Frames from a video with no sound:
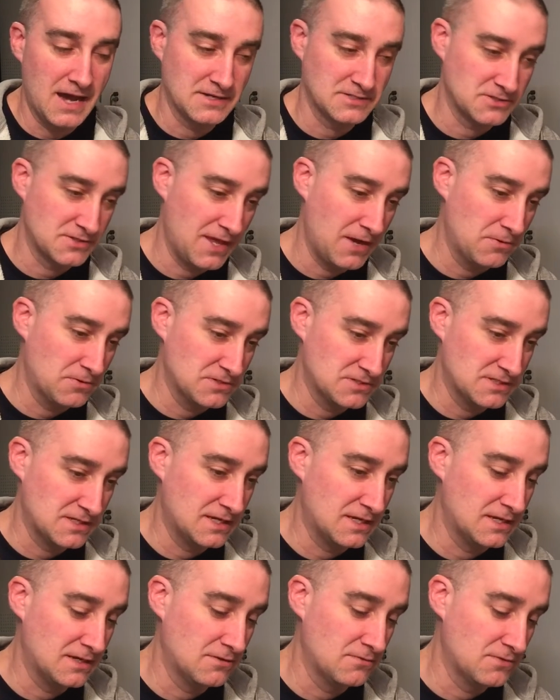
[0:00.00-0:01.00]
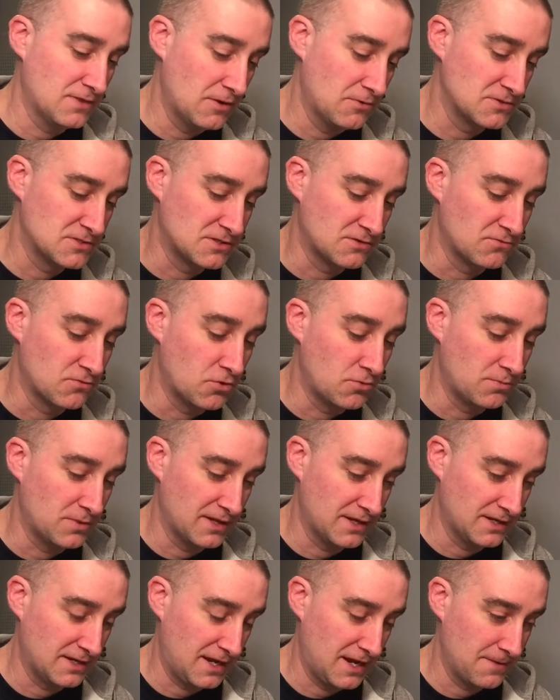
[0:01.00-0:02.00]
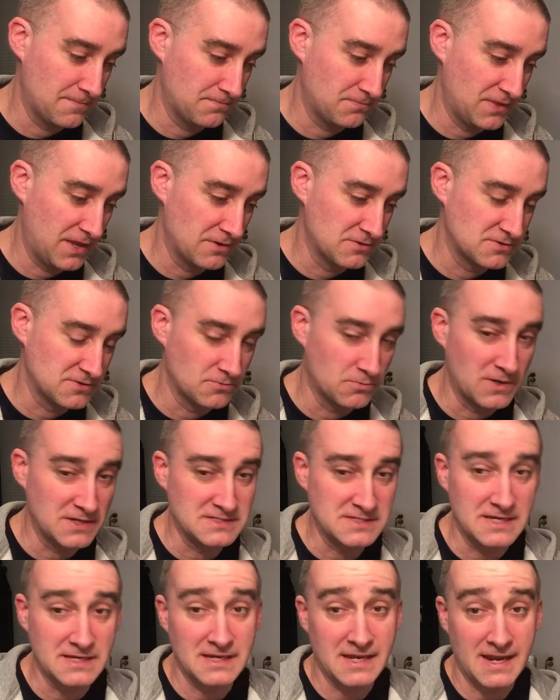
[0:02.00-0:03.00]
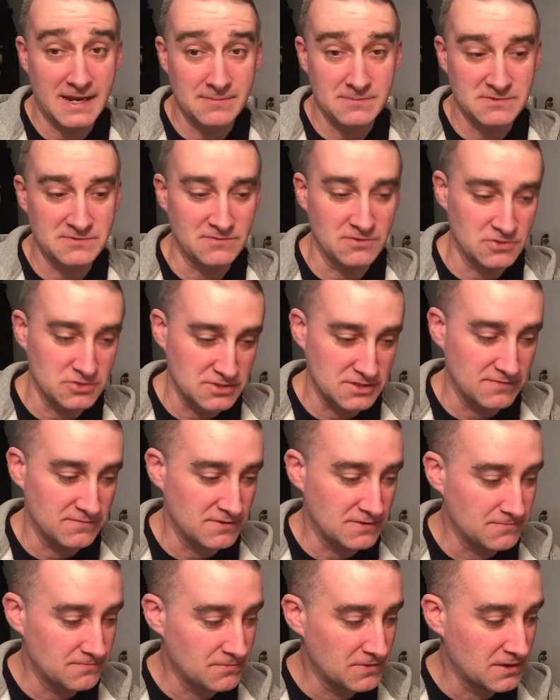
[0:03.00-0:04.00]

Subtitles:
So that was the role playing game. That was the West End Games version of it.